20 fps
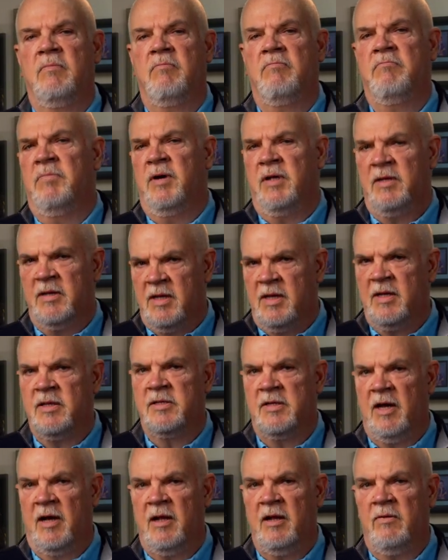but the
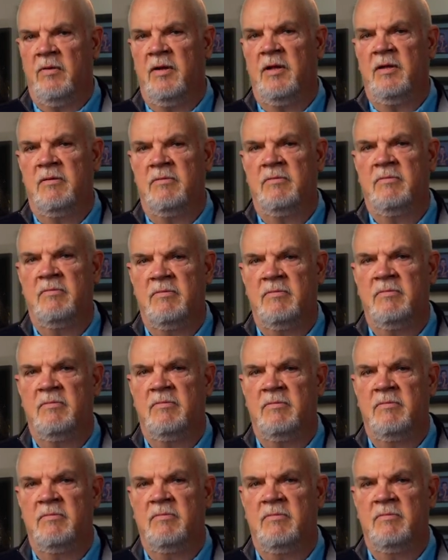intolerant,
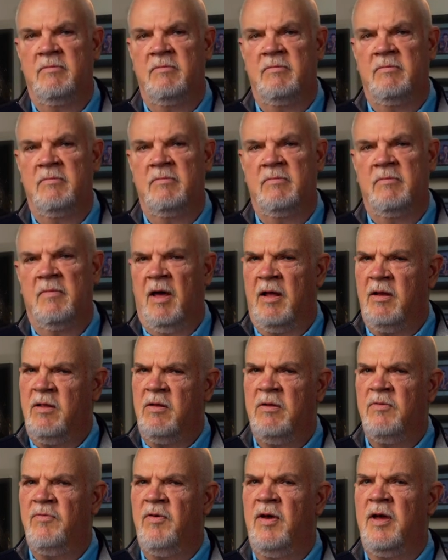how do
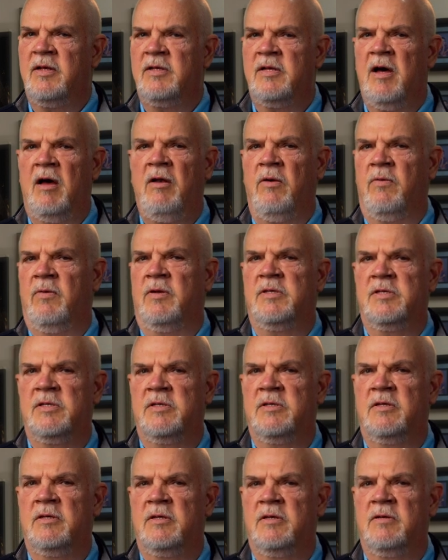you define tolerance?